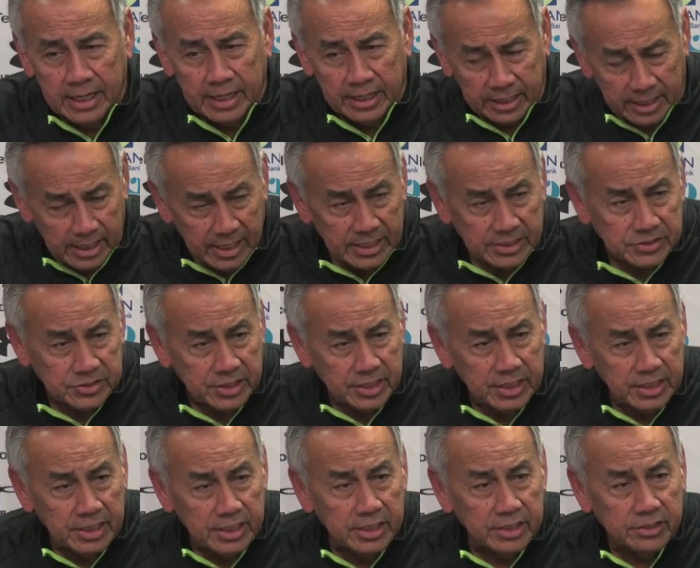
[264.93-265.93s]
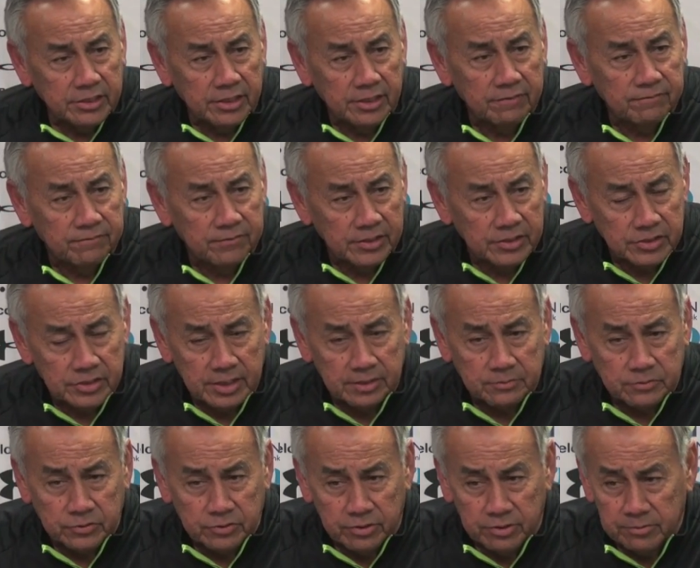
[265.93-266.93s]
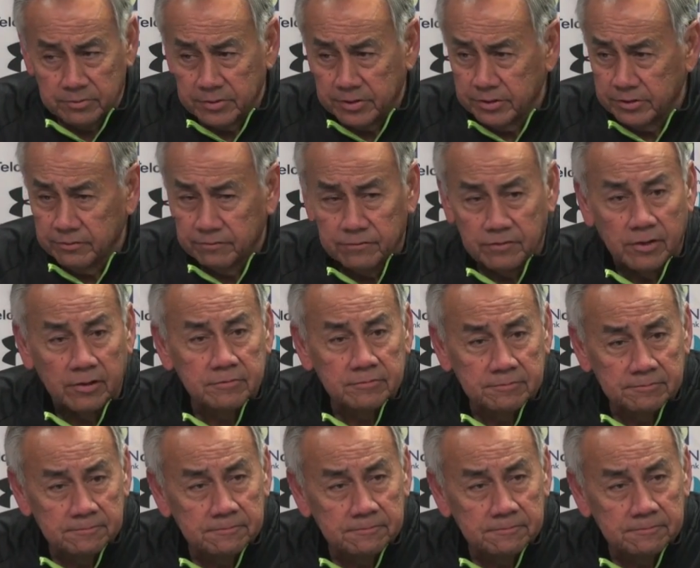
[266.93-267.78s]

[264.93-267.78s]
Had a class that he needed to get fixed up, so he'll be here in the fall.